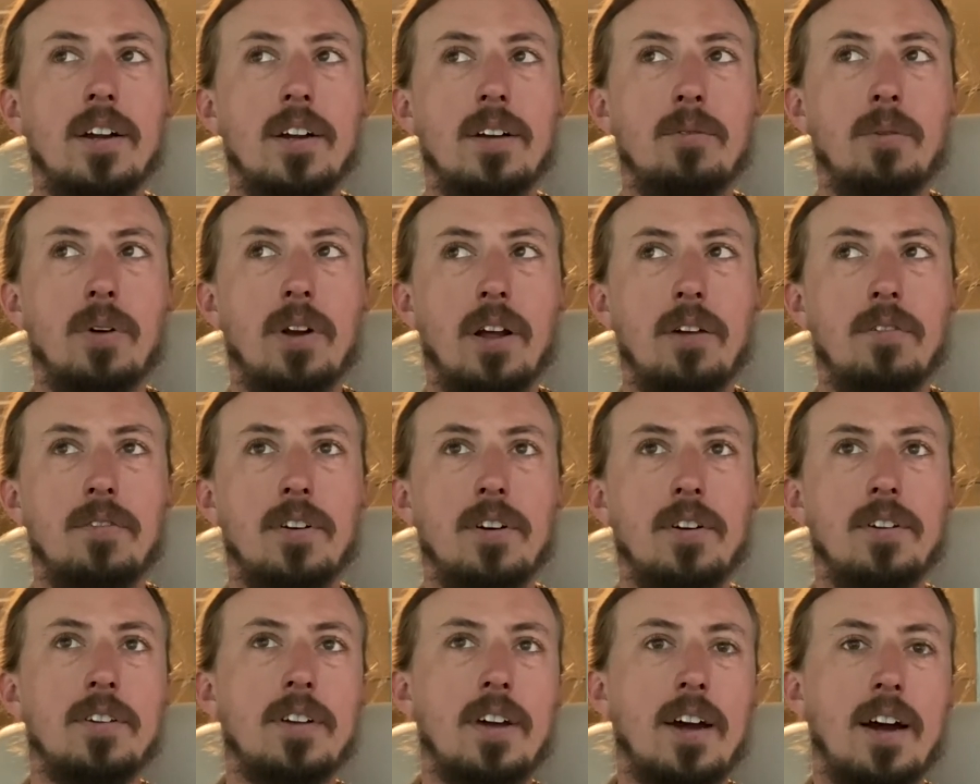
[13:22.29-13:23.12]
When I
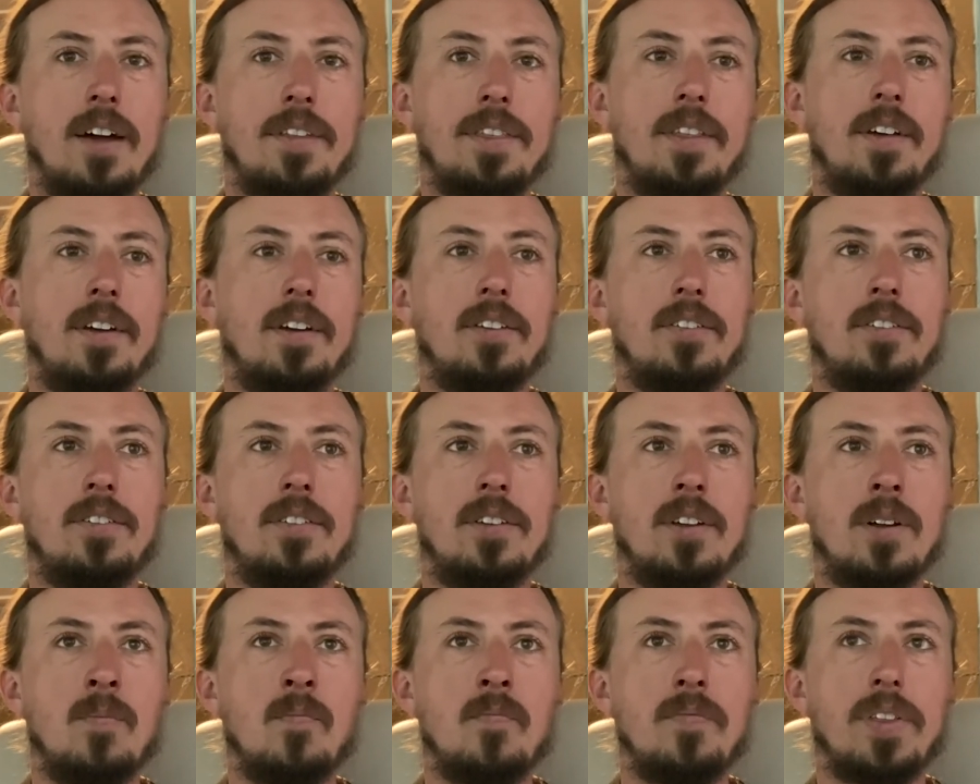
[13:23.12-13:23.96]
first got this,
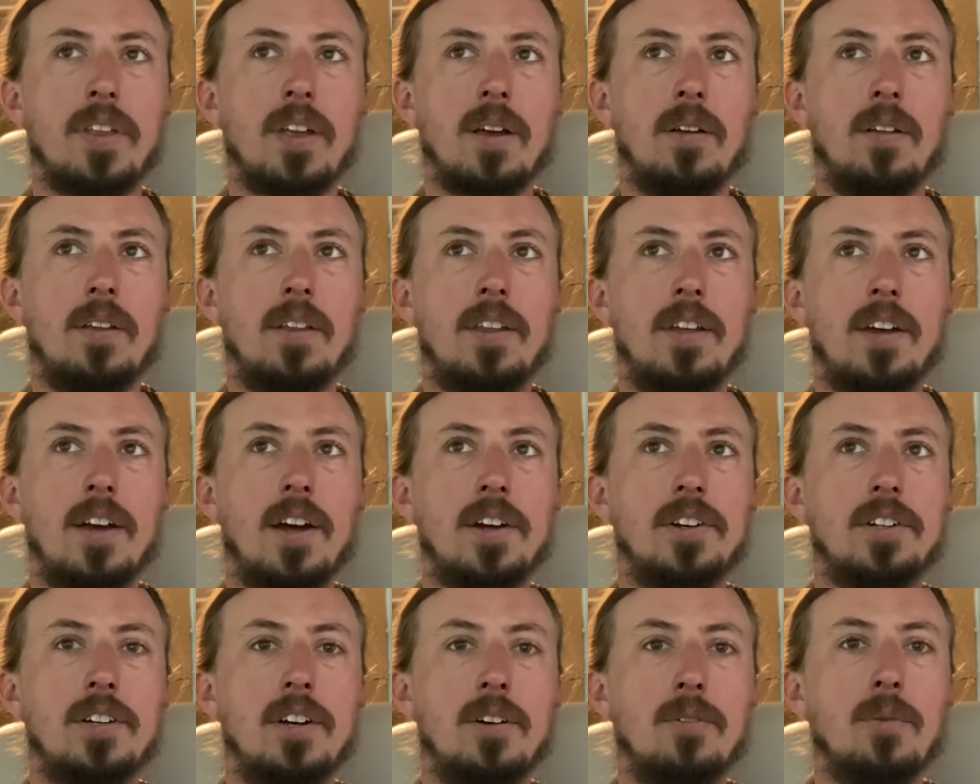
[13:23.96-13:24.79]
the
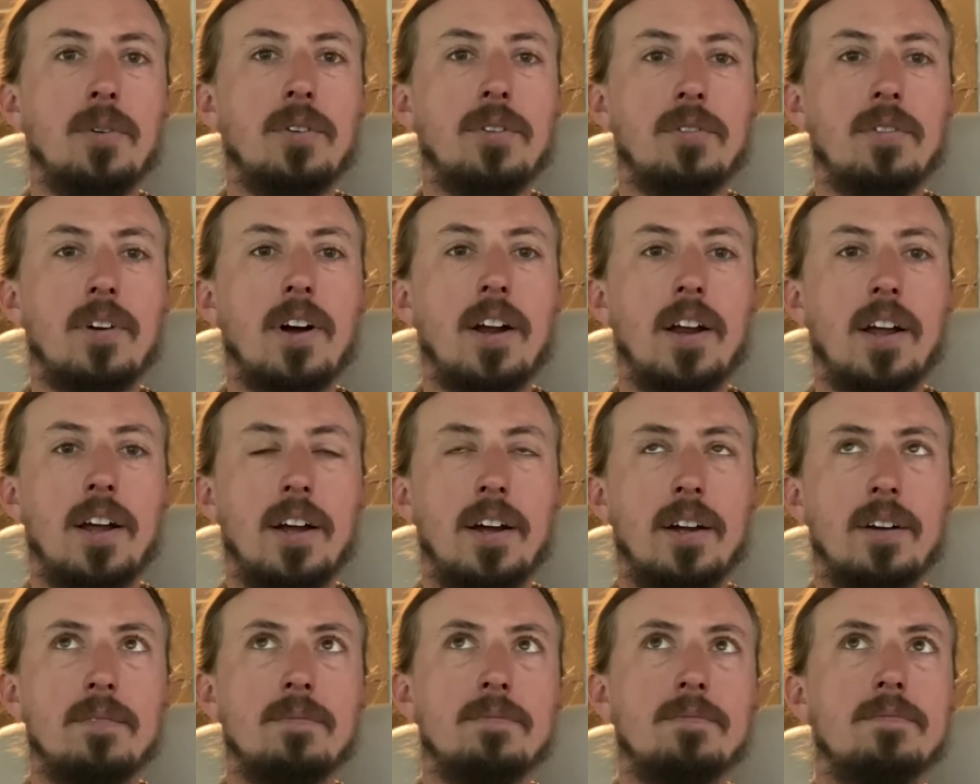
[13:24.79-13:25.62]
engine was
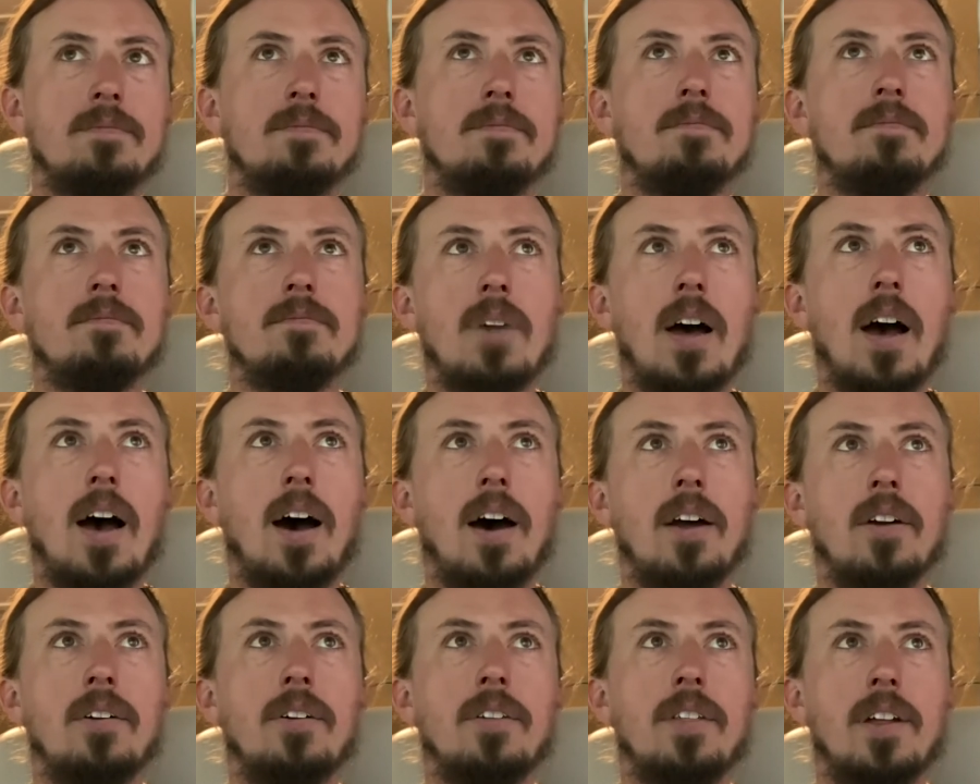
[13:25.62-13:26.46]
running
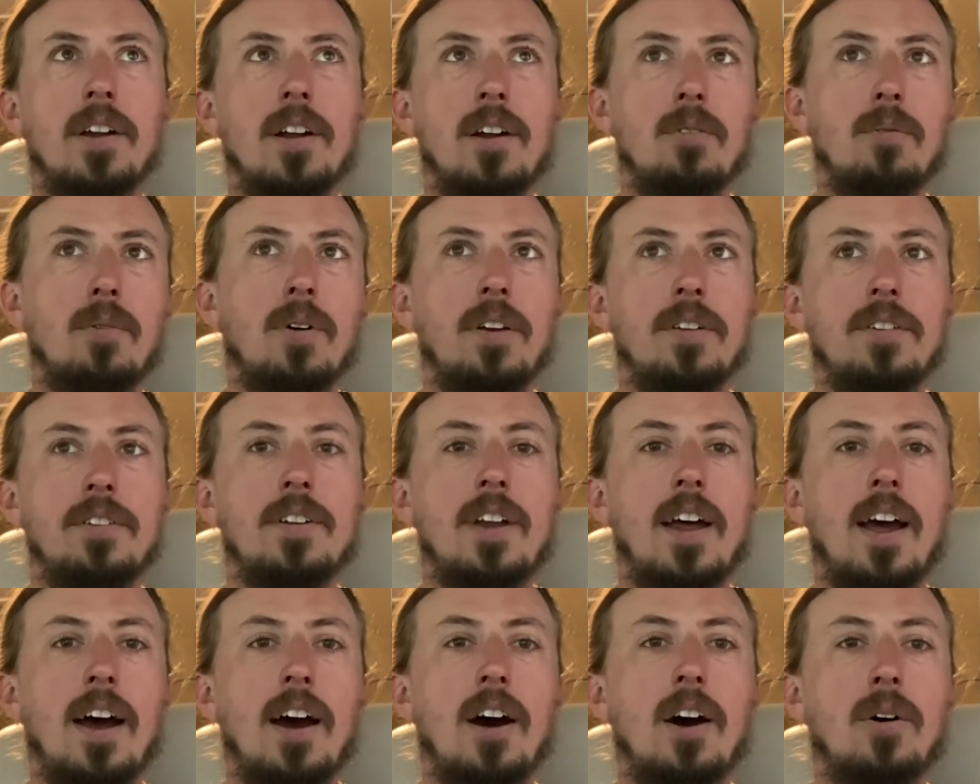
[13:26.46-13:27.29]
hotter than it was
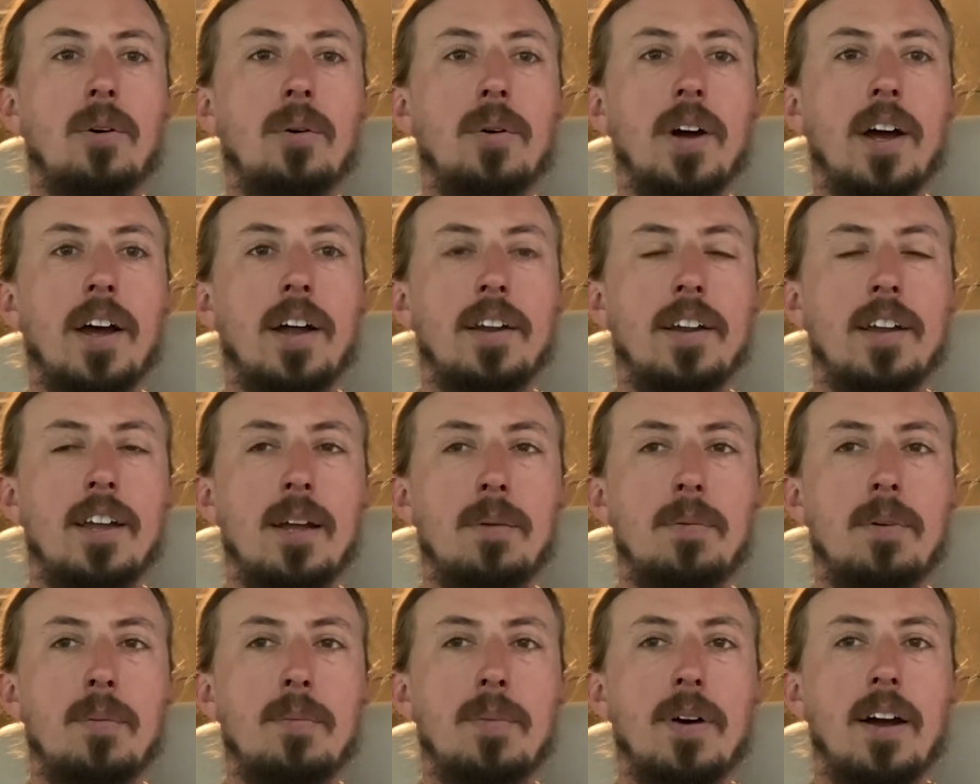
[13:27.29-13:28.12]
now, and
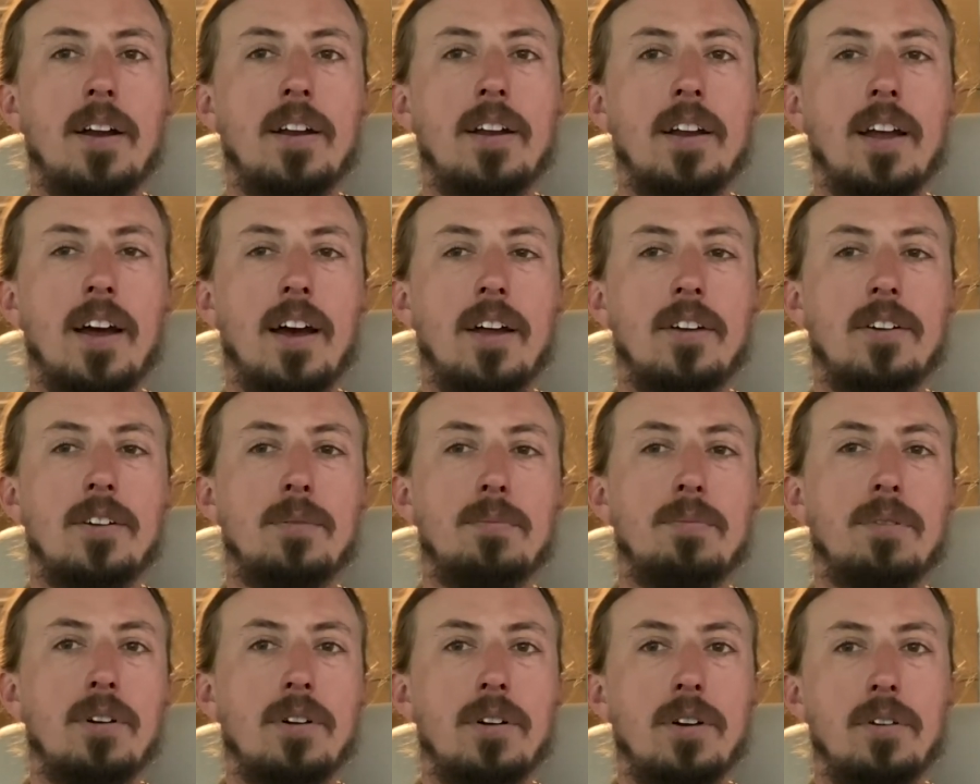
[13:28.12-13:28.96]
keep in mind it had to
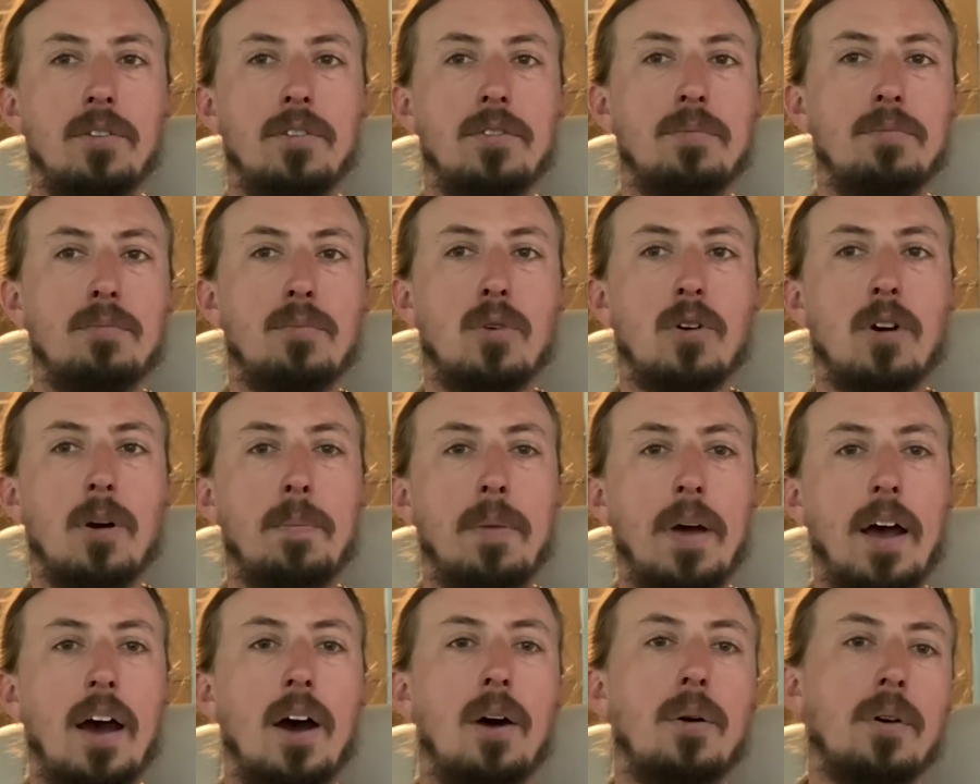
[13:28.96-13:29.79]
produce more
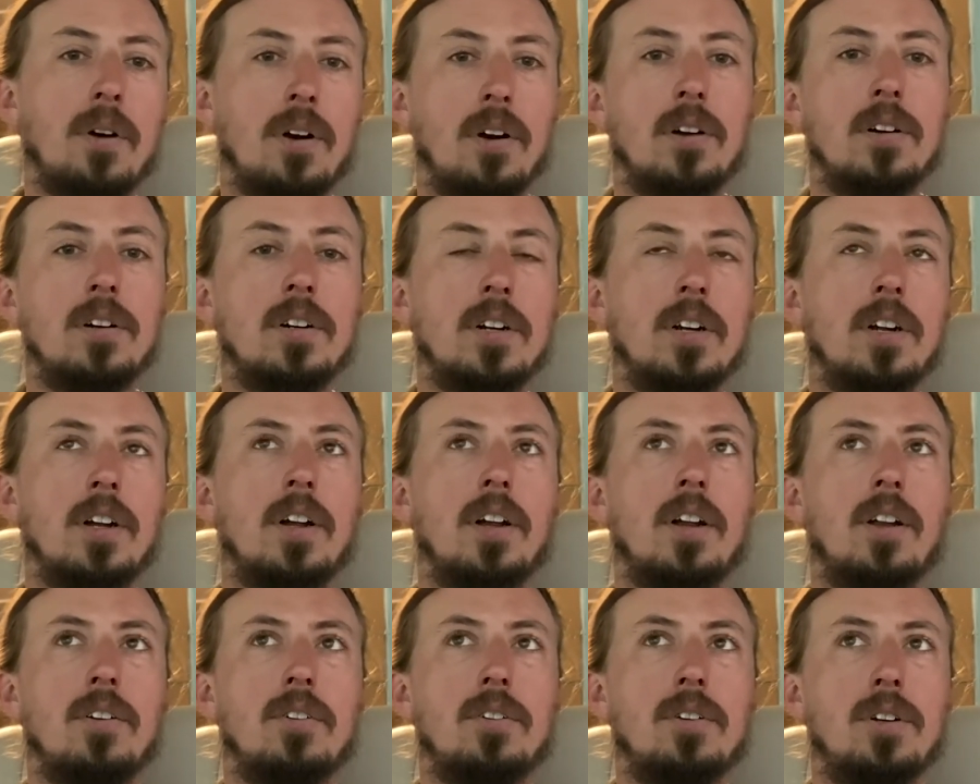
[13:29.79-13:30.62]
power
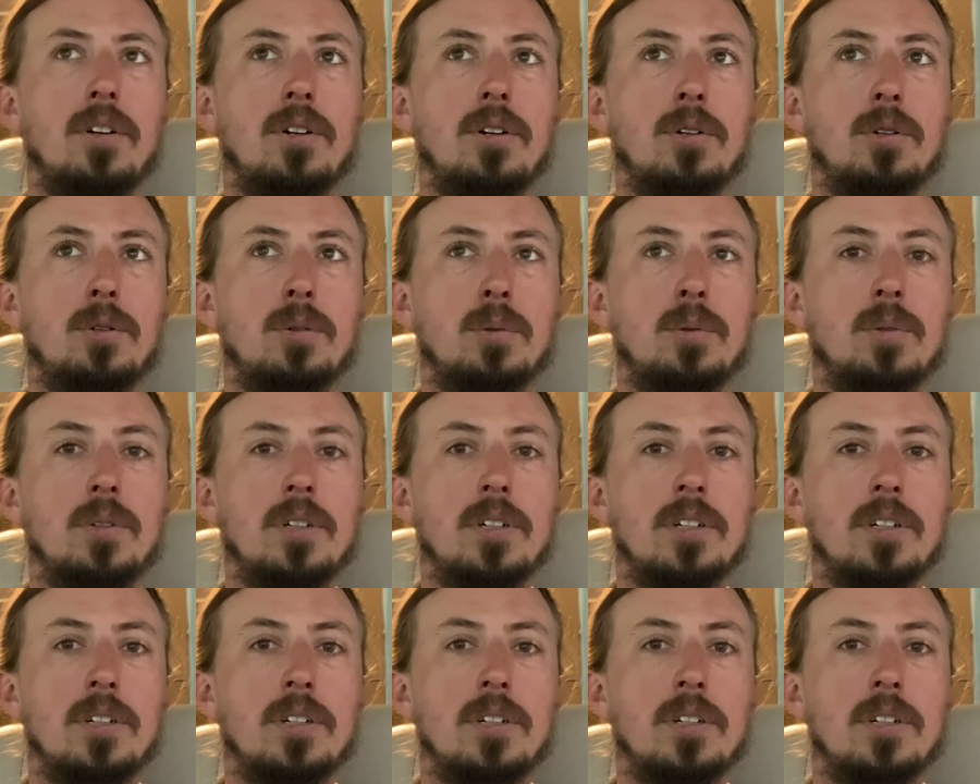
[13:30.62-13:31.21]
to